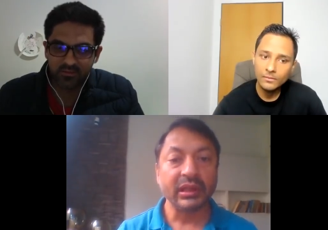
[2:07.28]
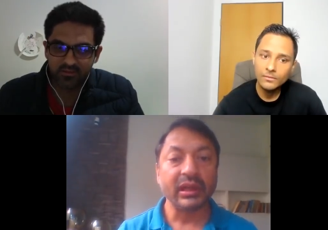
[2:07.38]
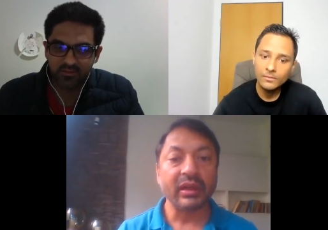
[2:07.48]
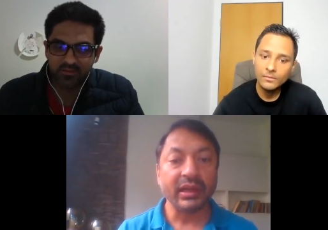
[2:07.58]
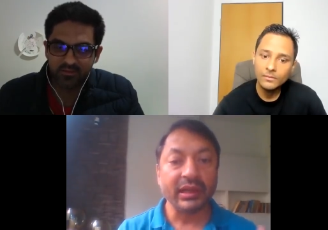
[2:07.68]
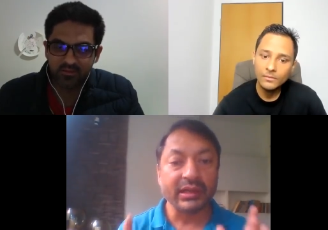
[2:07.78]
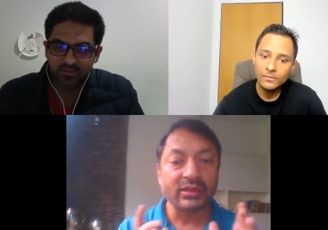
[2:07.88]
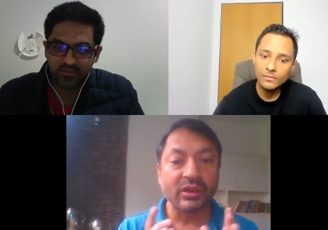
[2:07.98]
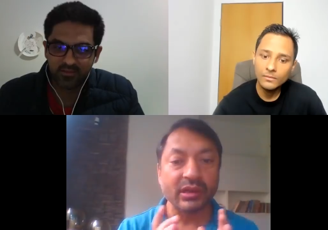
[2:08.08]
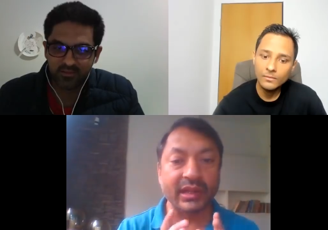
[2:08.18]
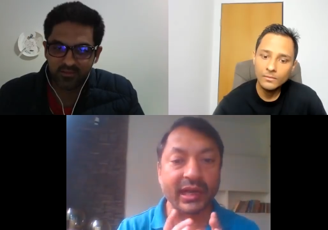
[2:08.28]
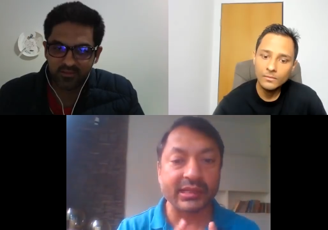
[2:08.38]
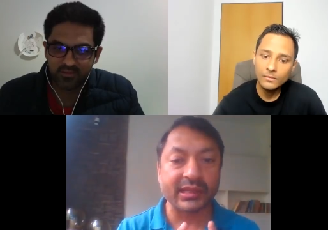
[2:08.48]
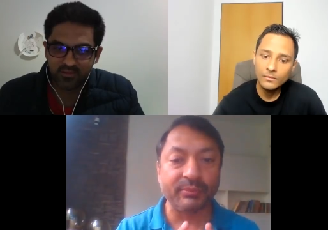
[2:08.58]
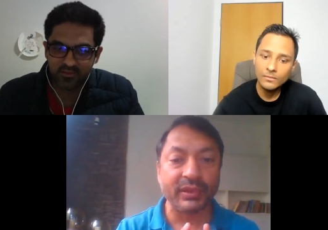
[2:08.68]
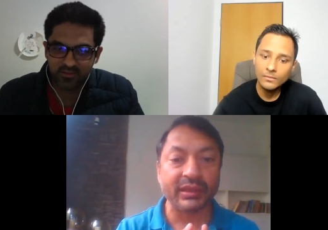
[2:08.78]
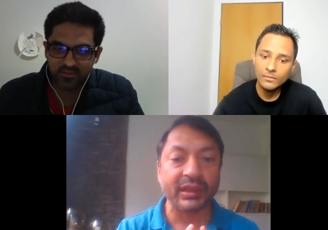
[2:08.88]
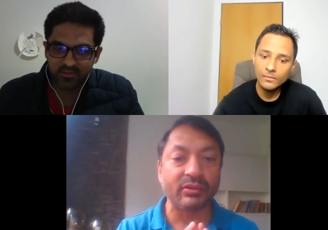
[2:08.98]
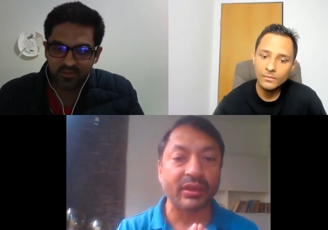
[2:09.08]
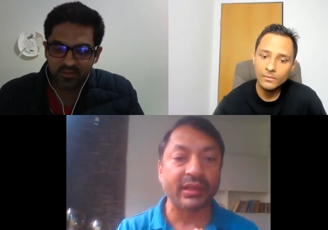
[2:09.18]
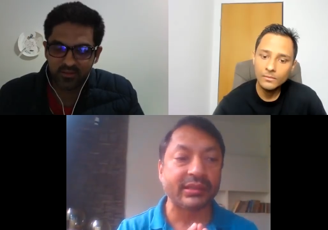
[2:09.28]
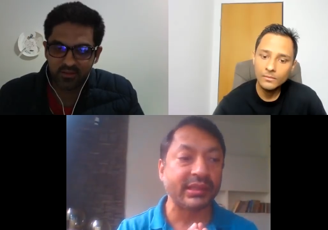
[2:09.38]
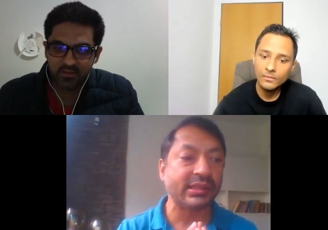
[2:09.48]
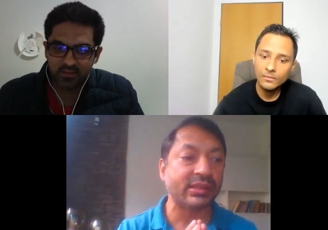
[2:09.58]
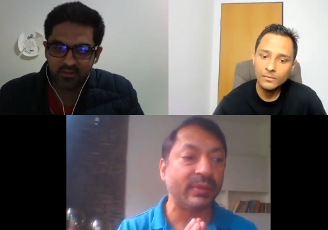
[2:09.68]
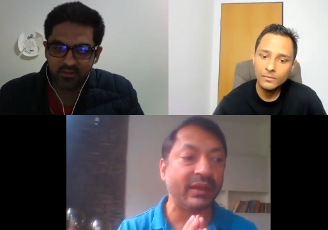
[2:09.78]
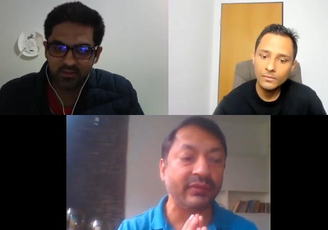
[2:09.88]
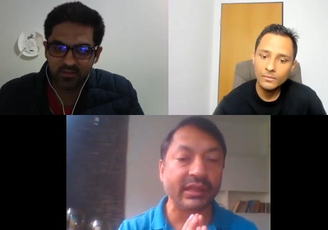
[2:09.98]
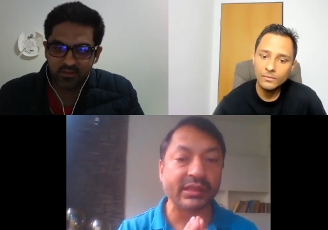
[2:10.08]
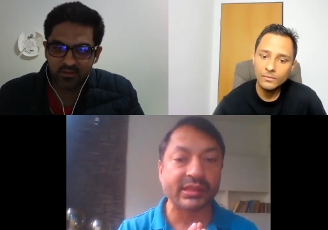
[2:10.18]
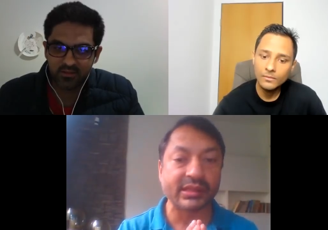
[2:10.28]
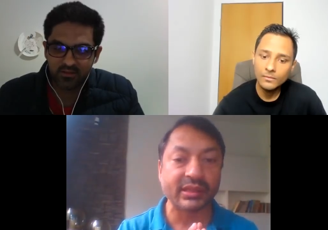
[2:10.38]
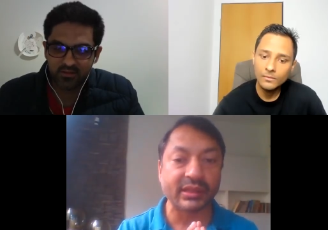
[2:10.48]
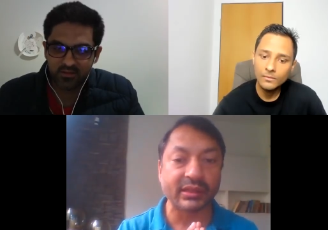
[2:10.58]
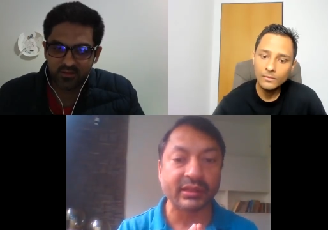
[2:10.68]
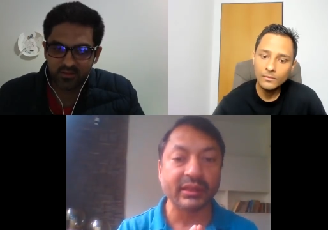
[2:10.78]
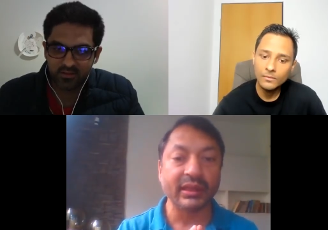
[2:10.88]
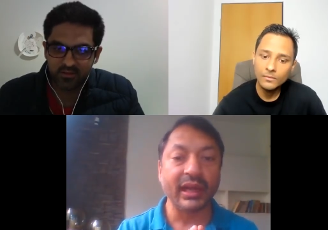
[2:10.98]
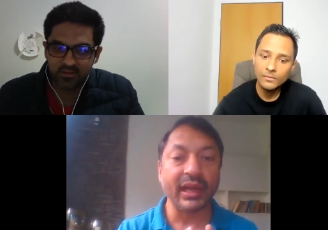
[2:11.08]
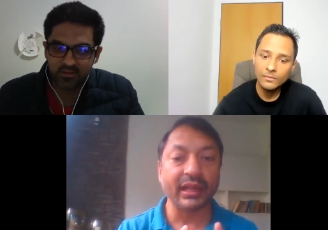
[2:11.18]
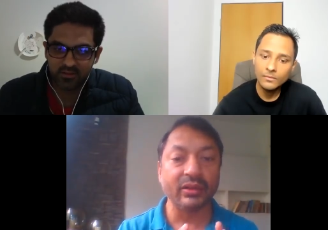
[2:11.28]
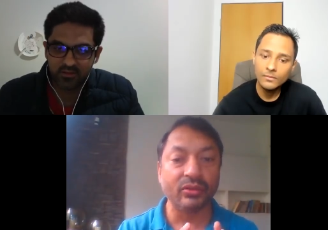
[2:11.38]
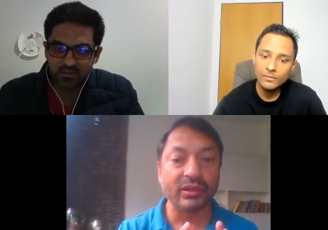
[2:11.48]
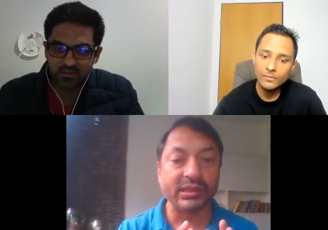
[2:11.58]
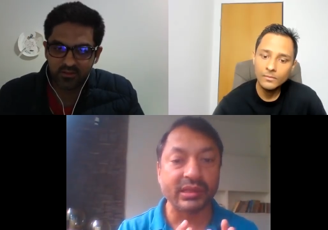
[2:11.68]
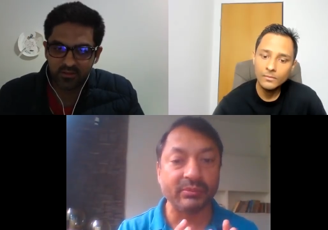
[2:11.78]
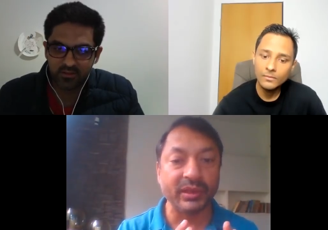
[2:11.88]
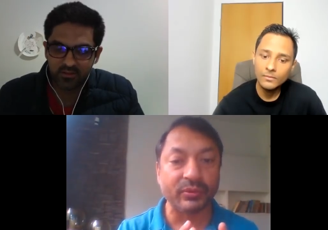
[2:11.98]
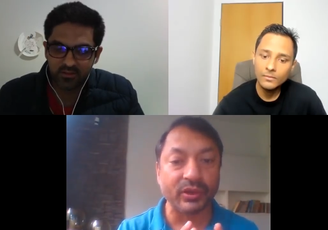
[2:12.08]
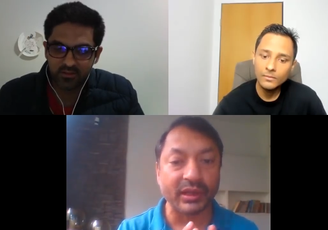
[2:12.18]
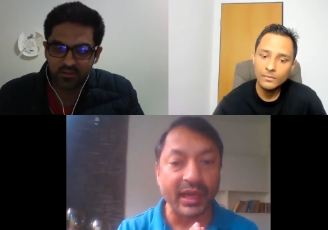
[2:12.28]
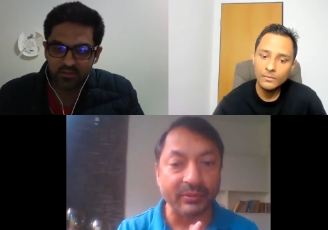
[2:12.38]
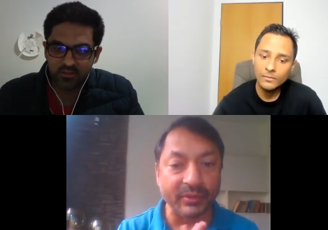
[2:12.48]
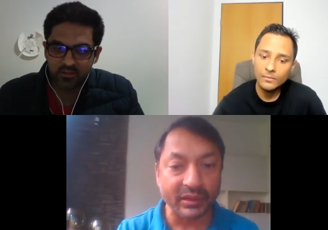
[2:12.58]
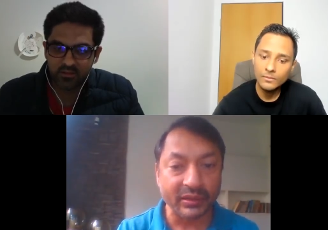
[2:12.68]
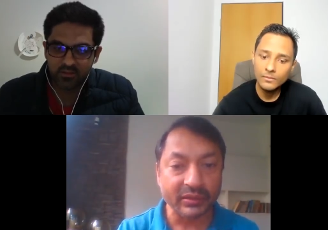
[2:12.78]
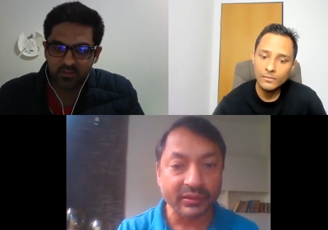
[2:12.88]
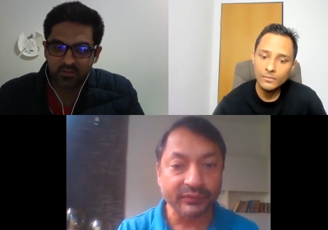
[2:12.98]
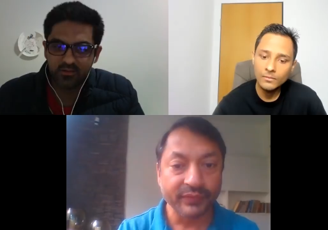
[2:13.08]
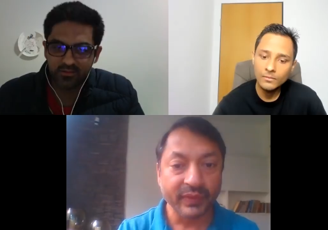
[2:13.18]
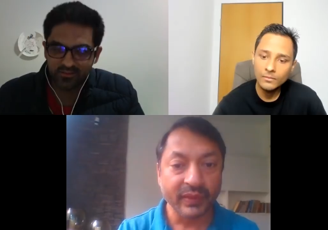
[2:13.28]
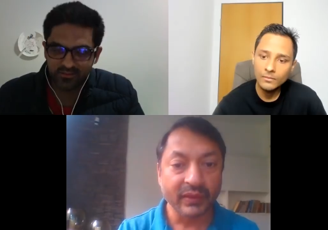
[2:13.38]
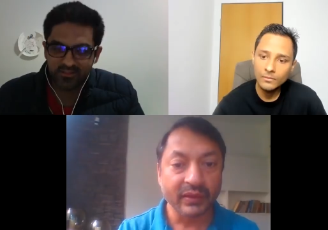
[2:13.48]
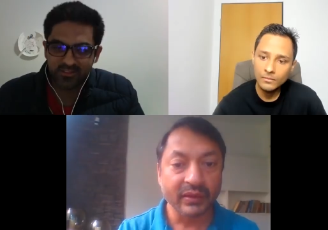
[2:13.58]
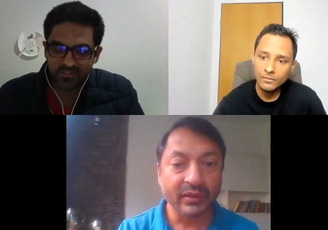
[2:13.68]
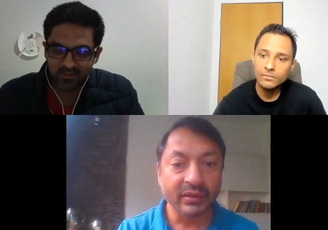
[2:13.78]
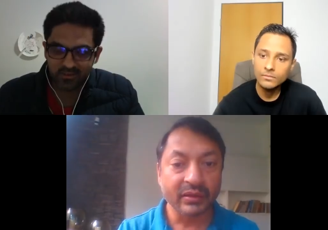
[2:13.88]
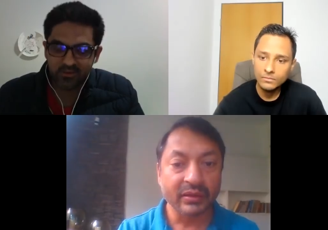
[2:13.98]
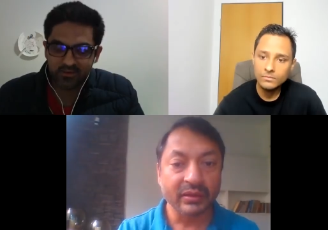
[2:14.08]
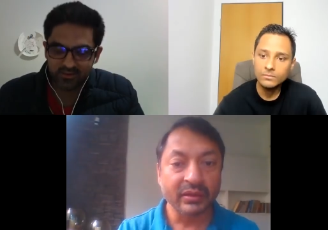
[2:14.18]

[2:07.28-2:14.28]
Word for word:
Speaker 1: Now, it is not that simple that, okay, since my Venus is hurt, I can go and simply put a diamond right.